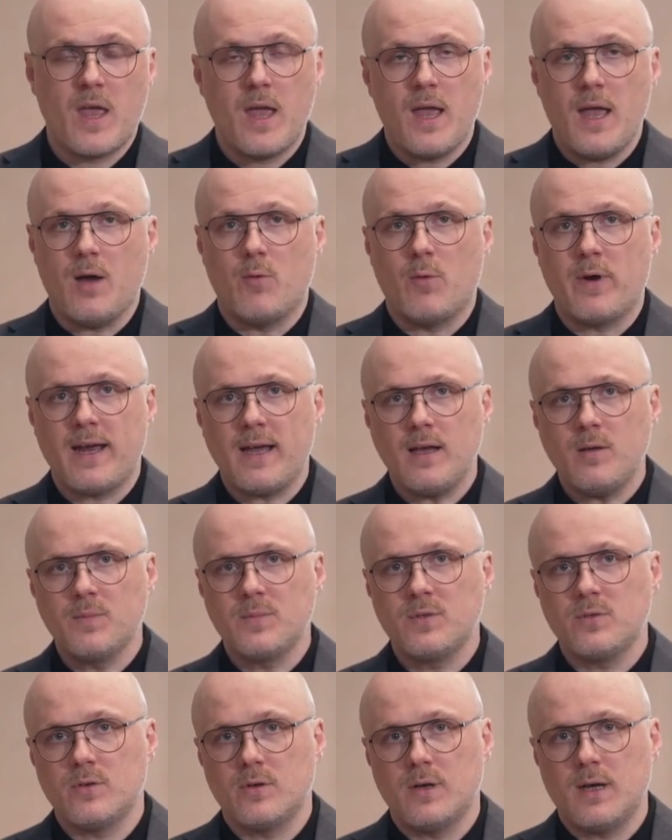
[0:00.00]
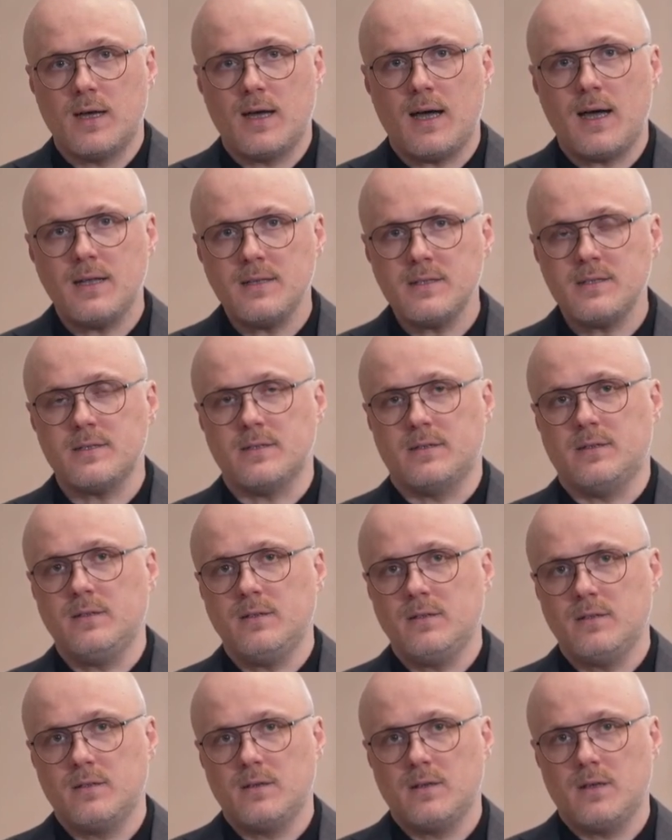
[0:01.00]
And we help to answer
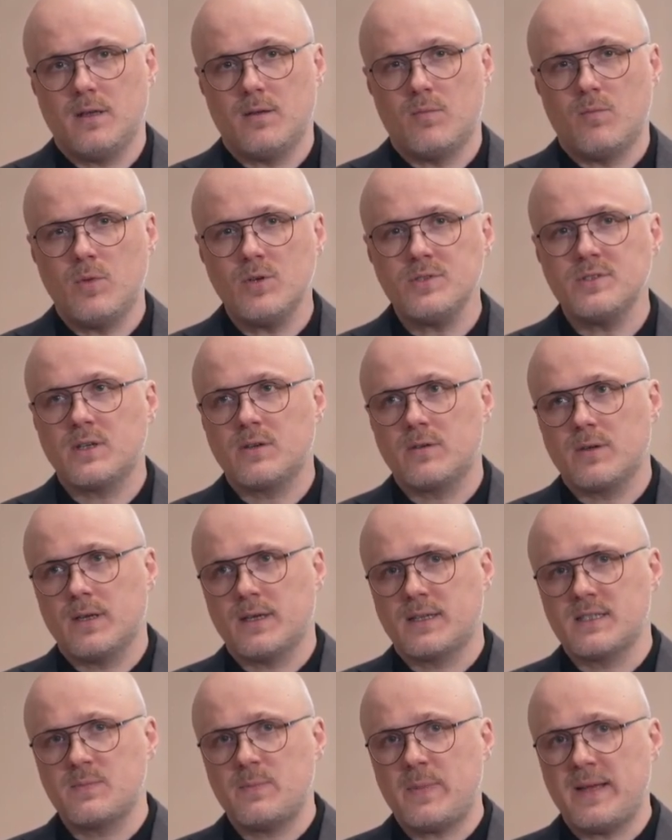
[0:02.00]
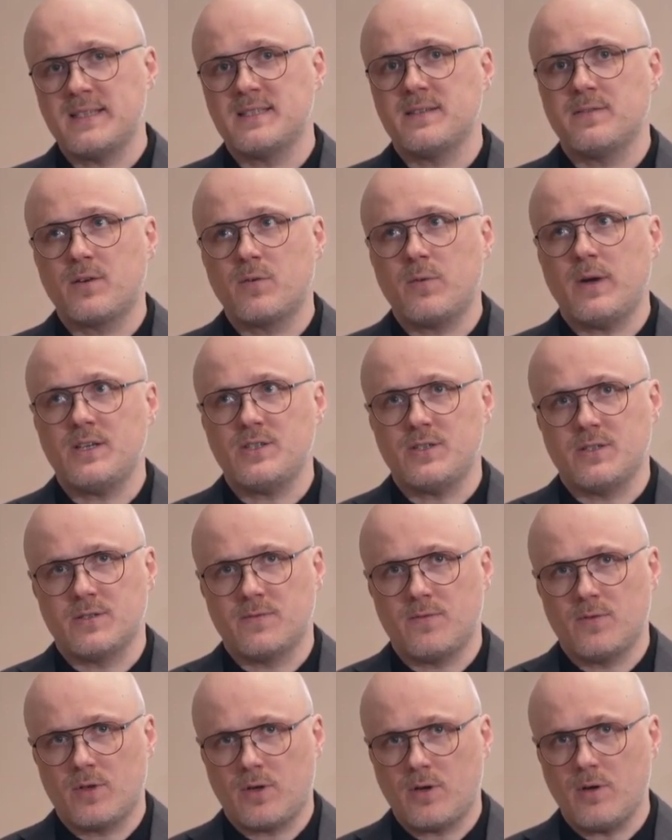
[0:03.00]
the most expensive questions
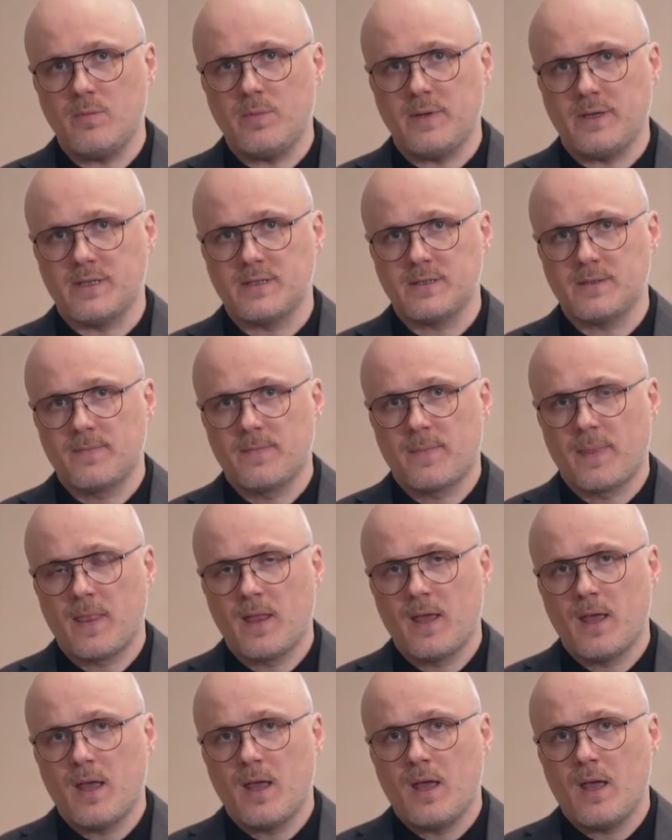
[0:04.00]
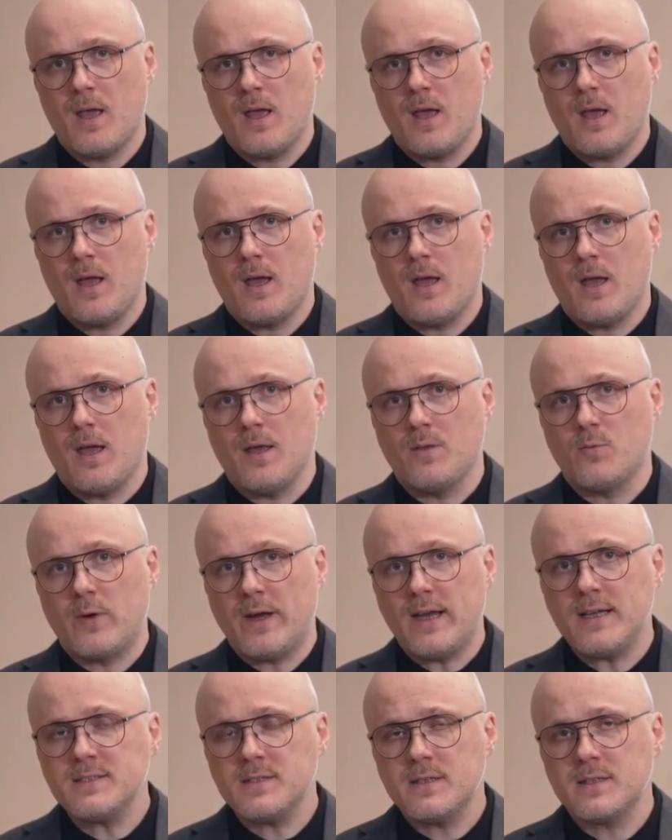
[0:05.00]
for the companies. And we
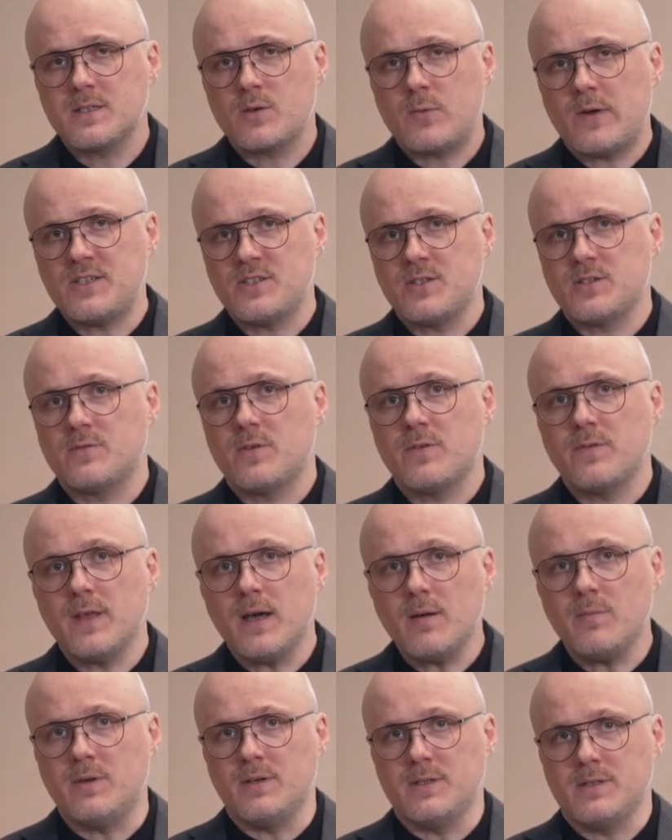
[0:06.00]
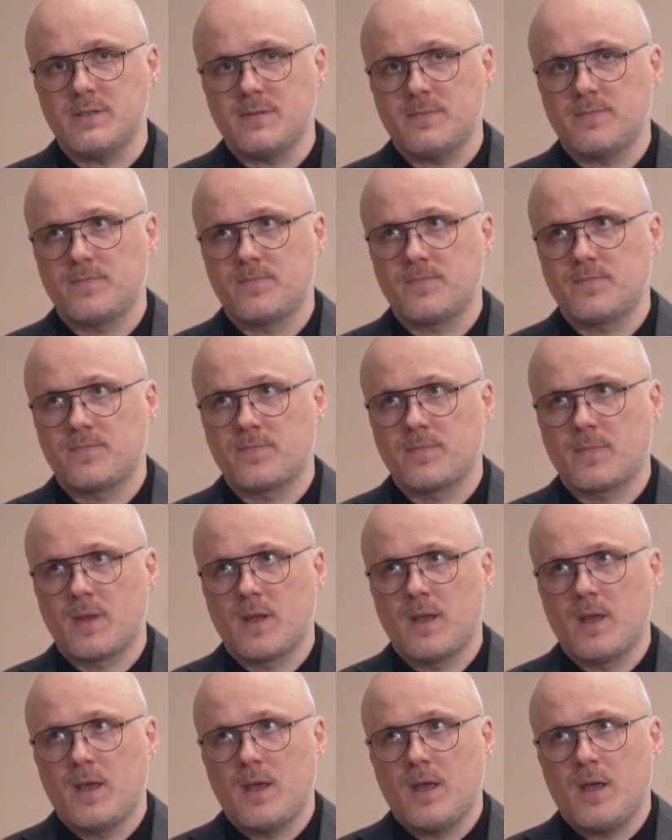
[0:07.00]
answer these questions with numbers,
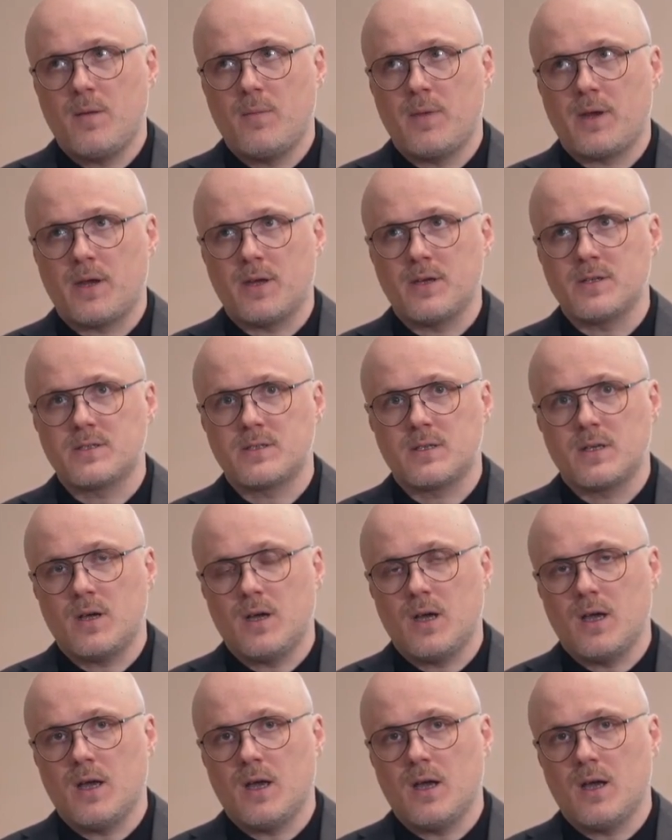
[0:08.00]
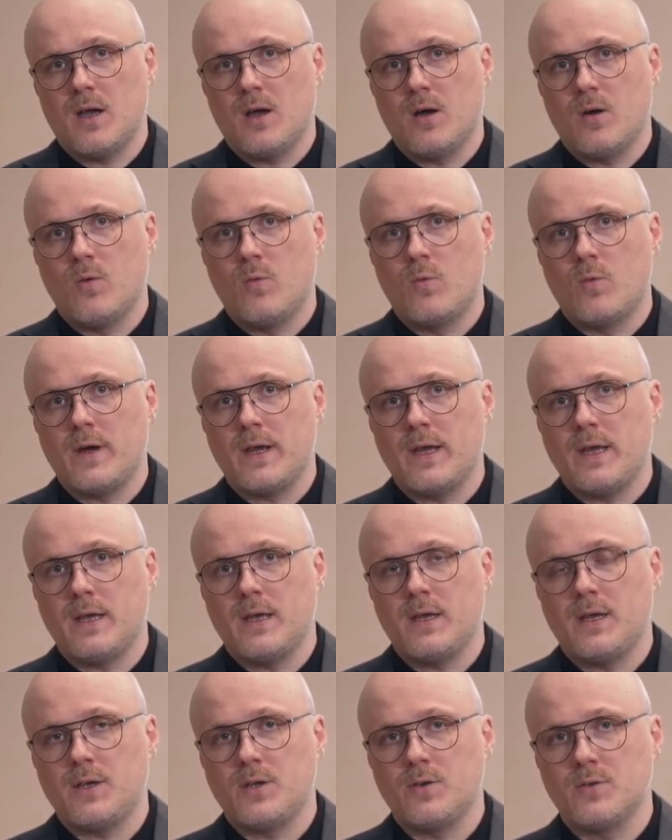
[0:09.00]
because
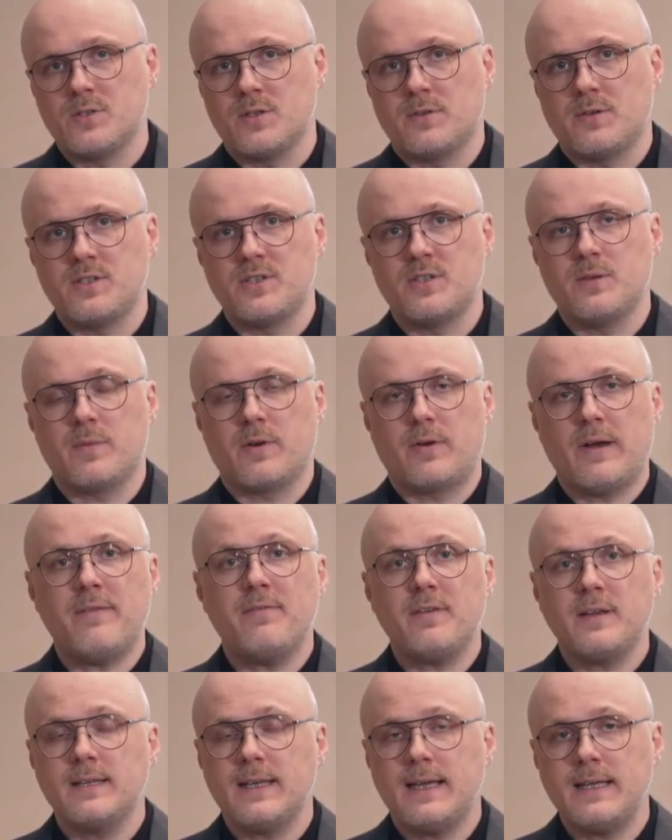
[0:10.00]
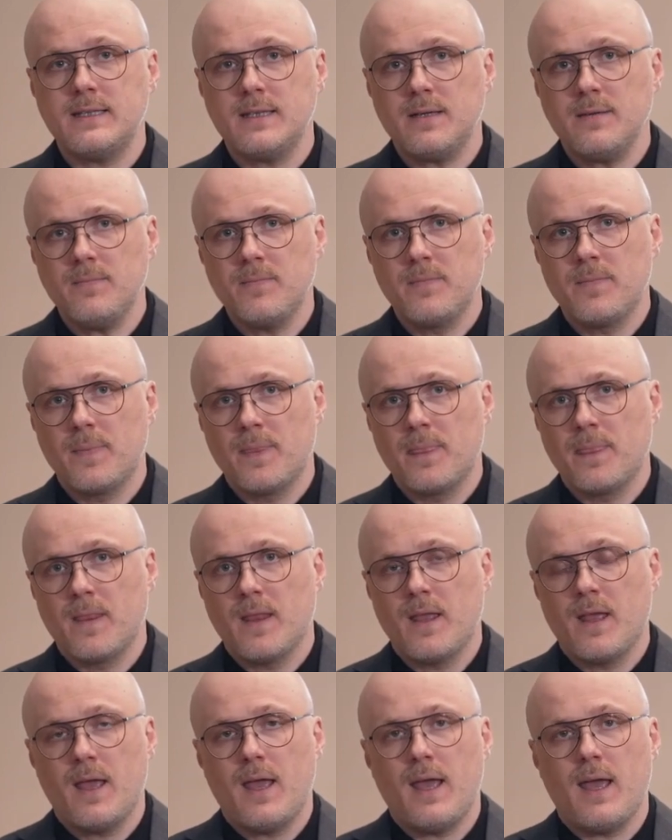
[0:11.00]
we use rich demographic data
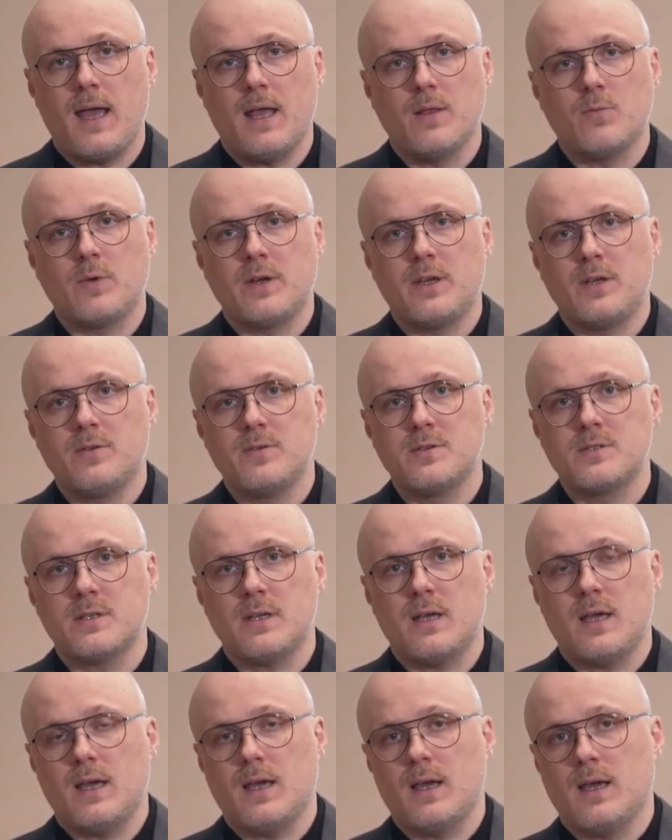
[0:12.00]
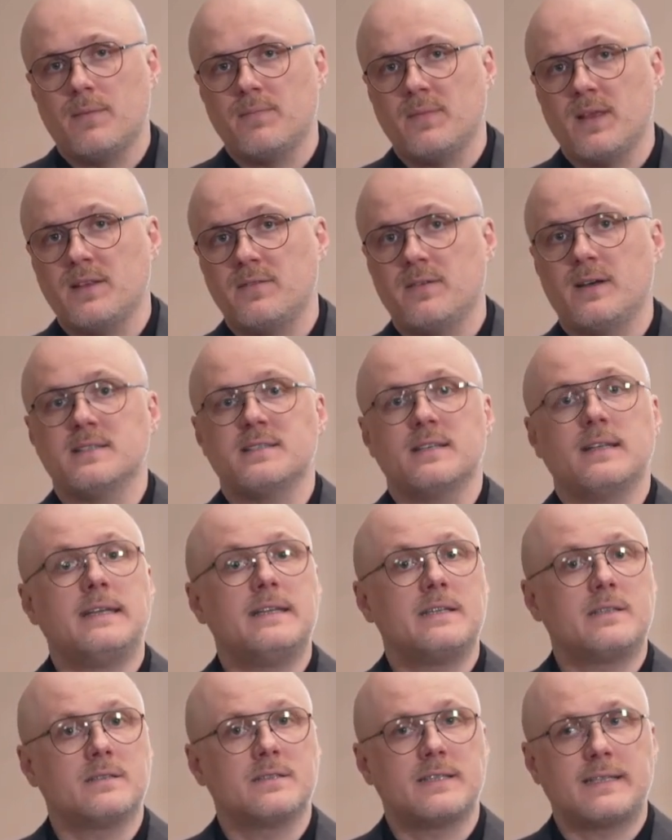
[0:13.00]
and we use advanced
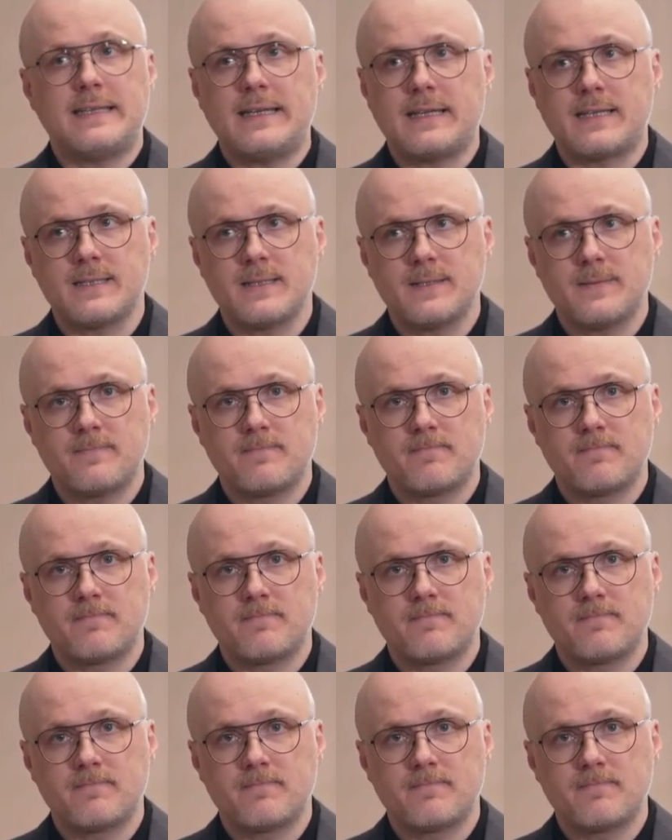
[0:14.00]
analytical techniques.